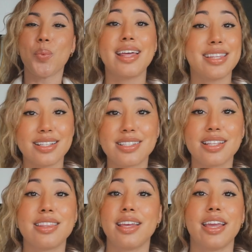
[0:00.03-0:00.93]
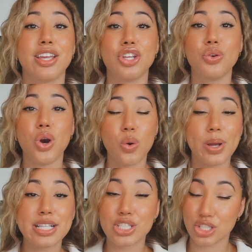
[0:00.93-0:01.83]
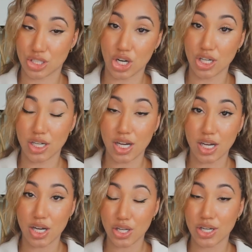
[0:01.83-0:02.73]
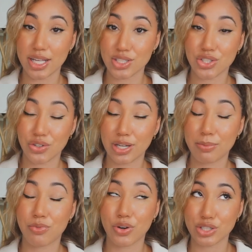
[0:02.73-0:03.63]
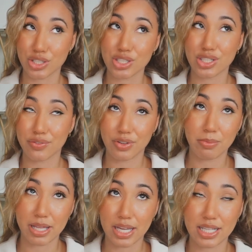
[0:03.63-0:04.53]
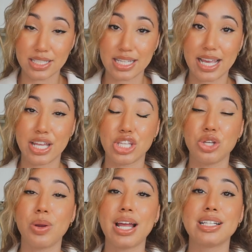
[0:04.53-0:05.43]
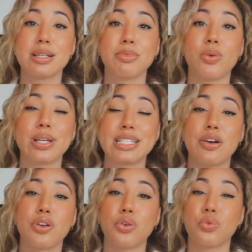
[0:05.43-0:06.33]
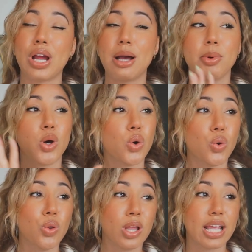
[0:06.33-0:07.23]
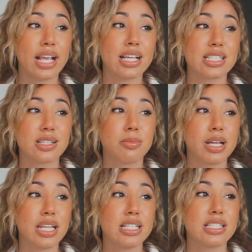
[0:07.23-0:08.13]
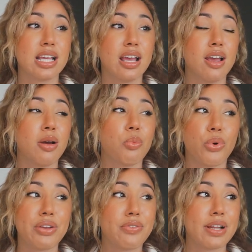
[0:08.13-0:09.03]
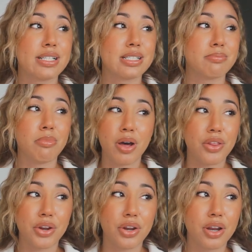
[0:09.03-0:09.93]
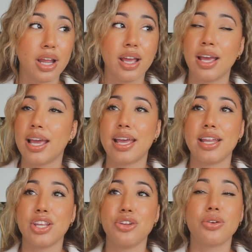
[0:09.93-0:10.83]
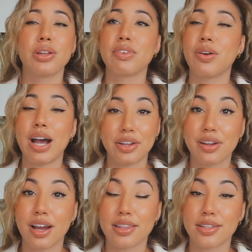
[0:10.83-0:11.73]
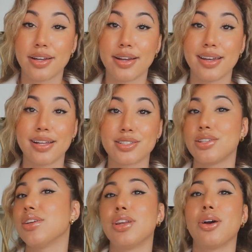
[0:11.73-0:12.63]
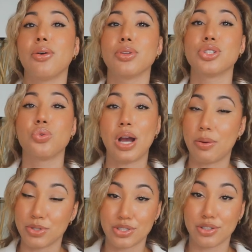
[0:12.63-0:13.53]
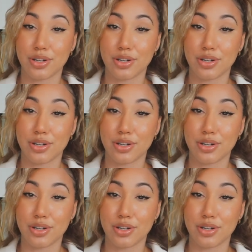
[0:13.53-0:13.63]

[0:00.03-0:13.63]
And that's the thing. You always start on Instagram for just a few minutes and you end up going down a rabbit hole looking at somebody's boyfriend's mother and you don't even know how you got there, and next thing you know, 2 hours are